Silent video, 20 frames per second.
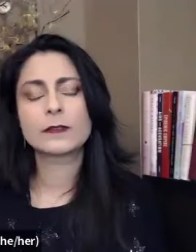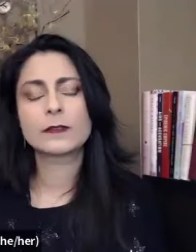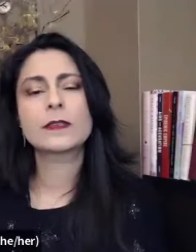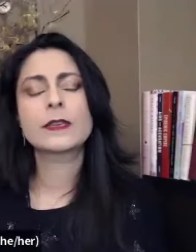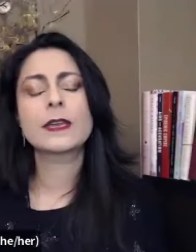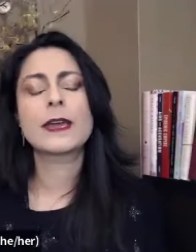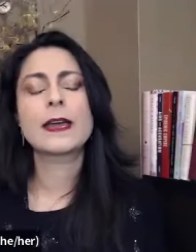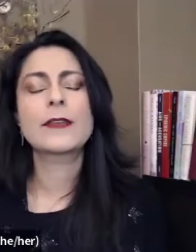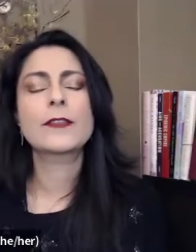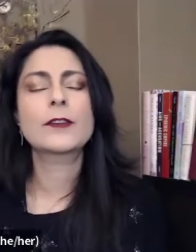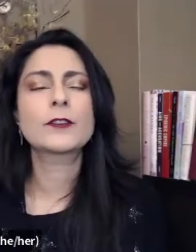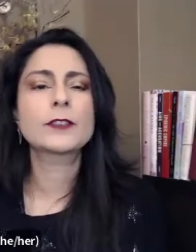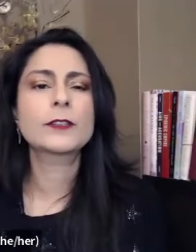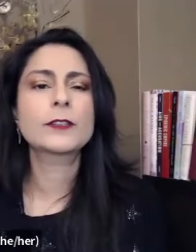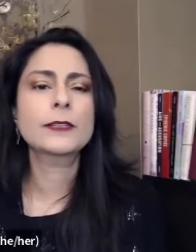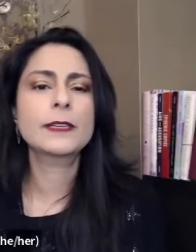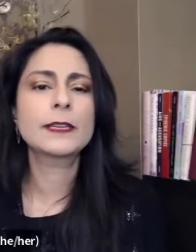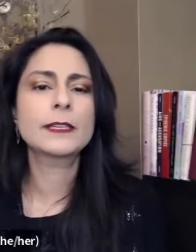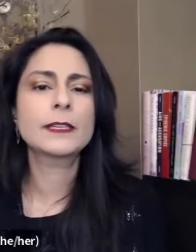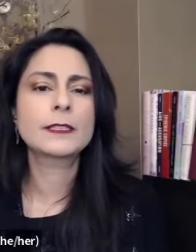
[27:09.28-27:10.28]
yeah, there's
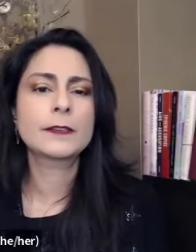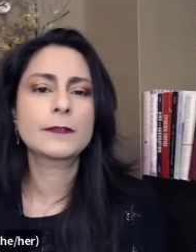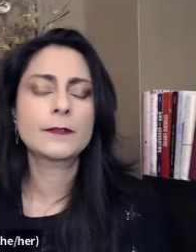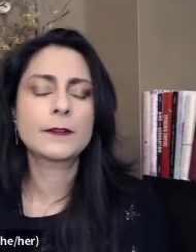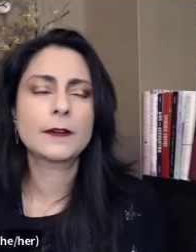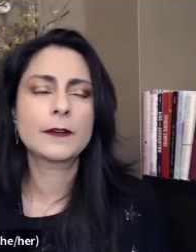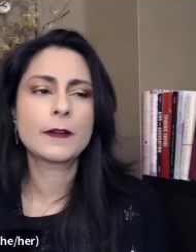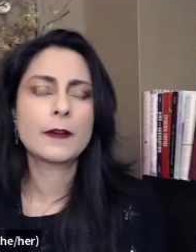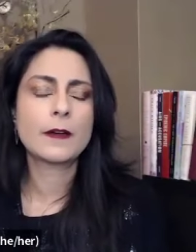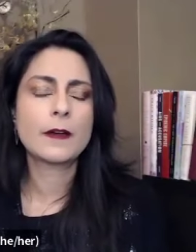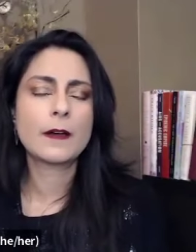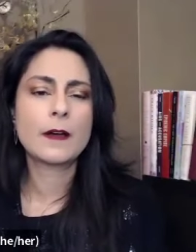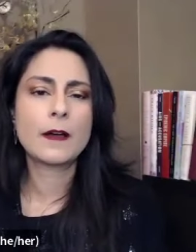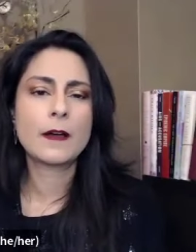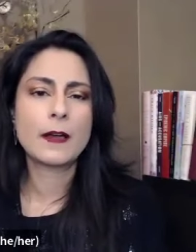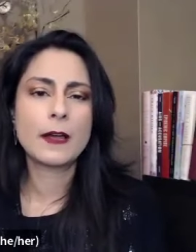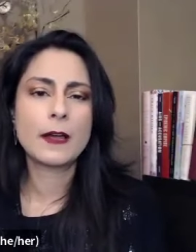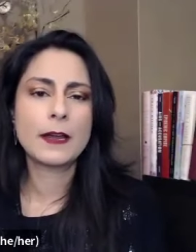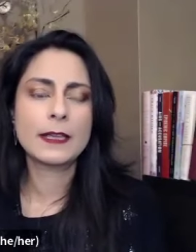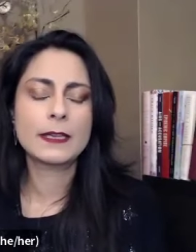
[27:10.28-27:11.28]
certainly a different
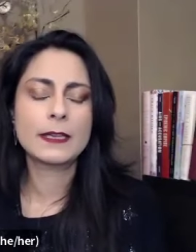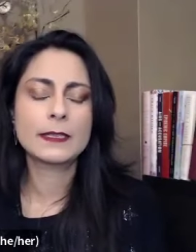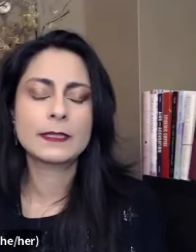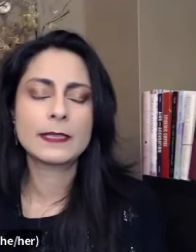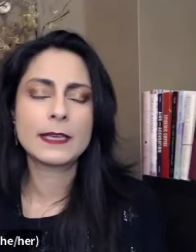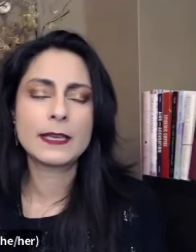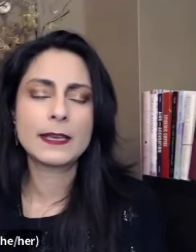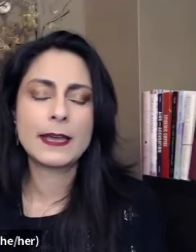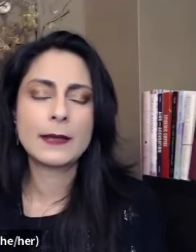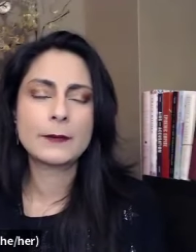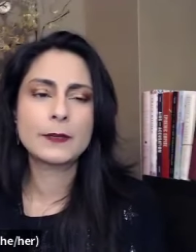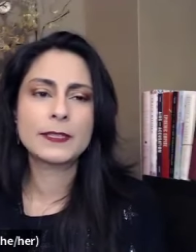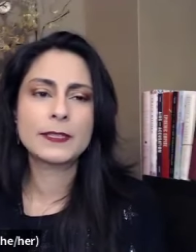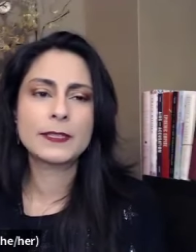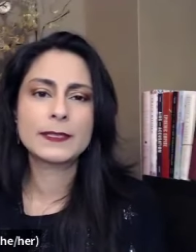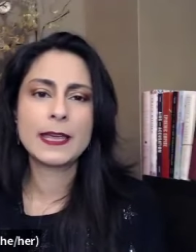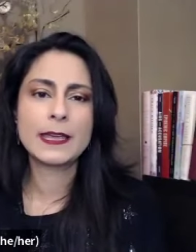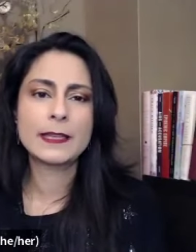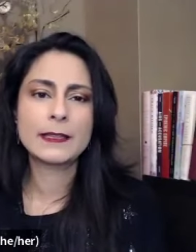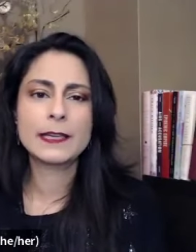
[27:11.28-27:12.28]
audience. And I would
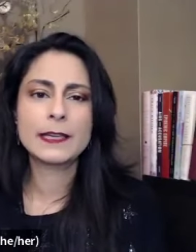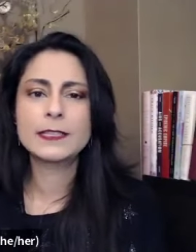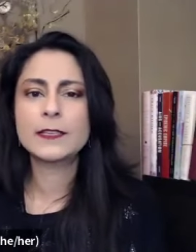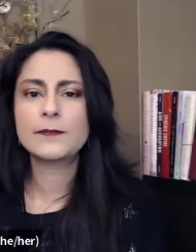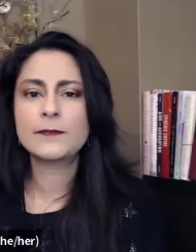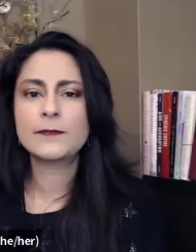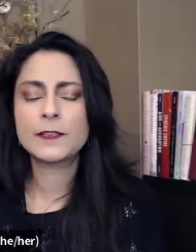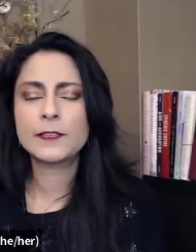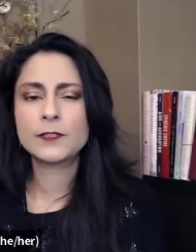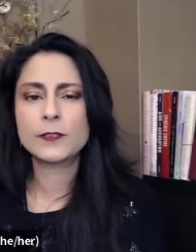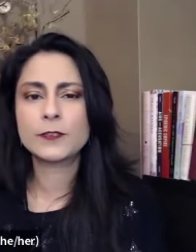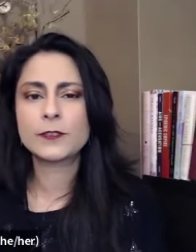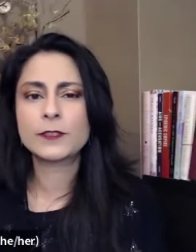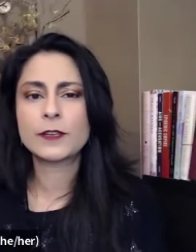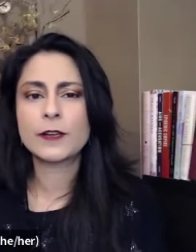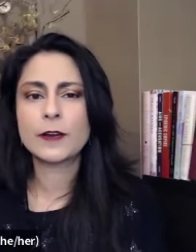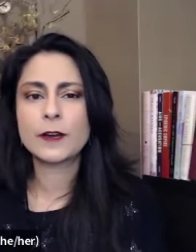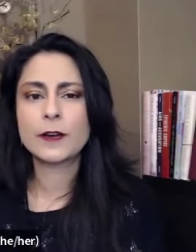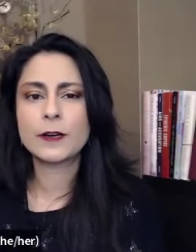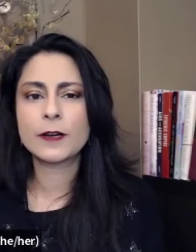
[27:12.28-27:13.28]
say elected officials
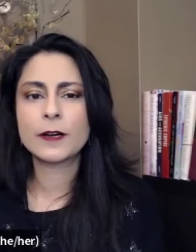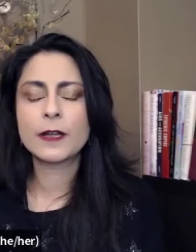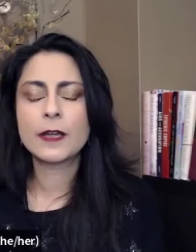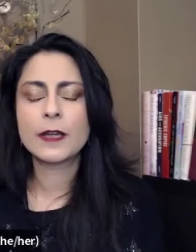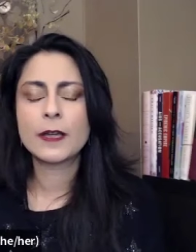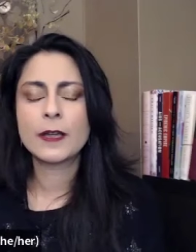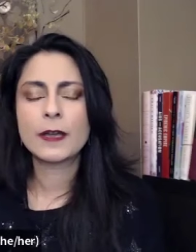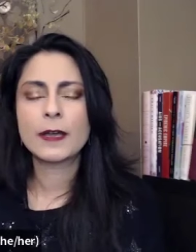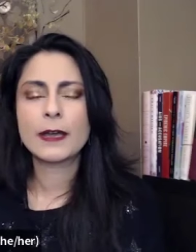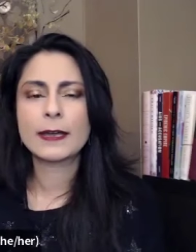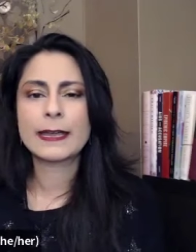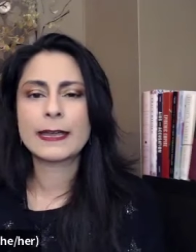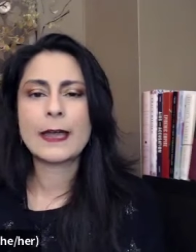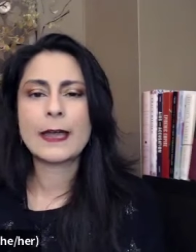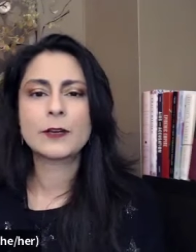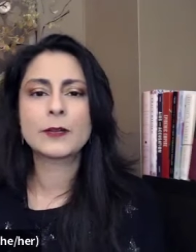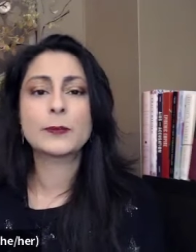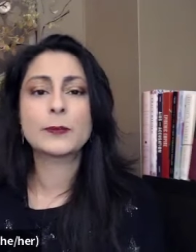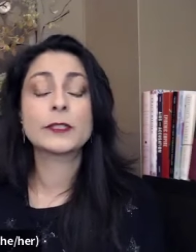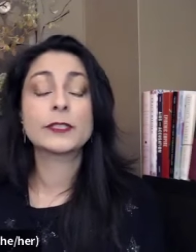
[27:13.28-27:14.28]
are
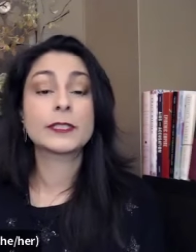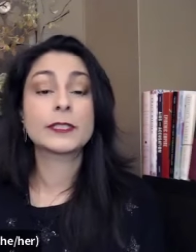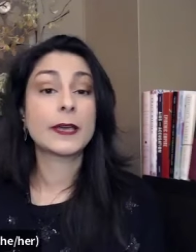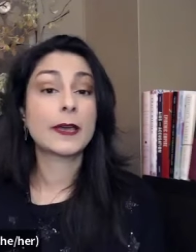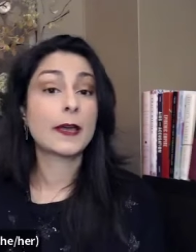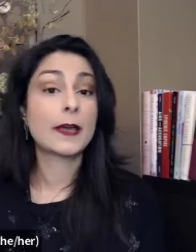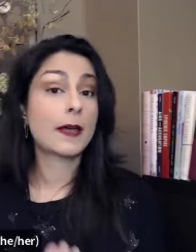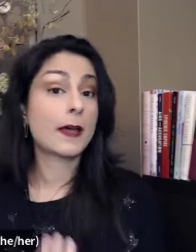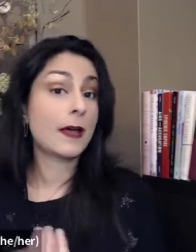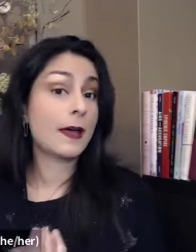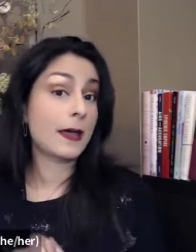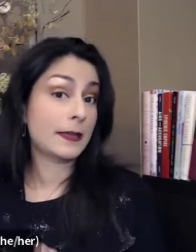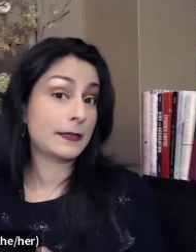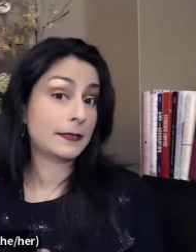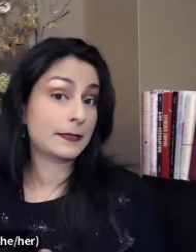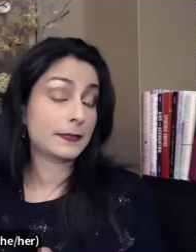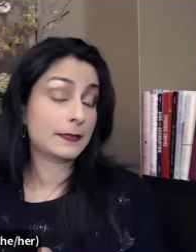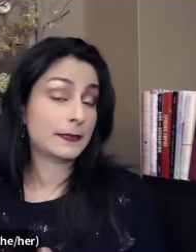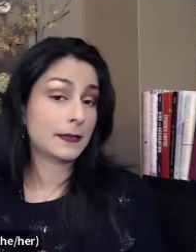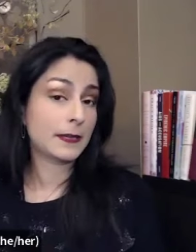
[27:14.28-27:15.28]
accountable to
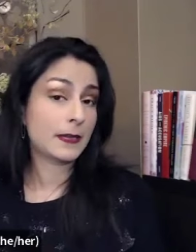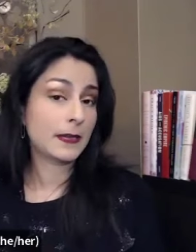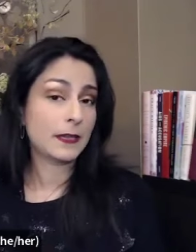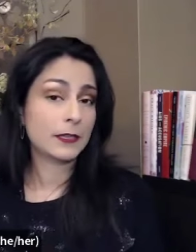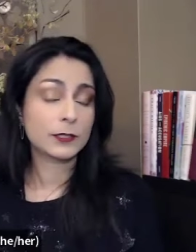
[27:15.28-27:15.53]
us.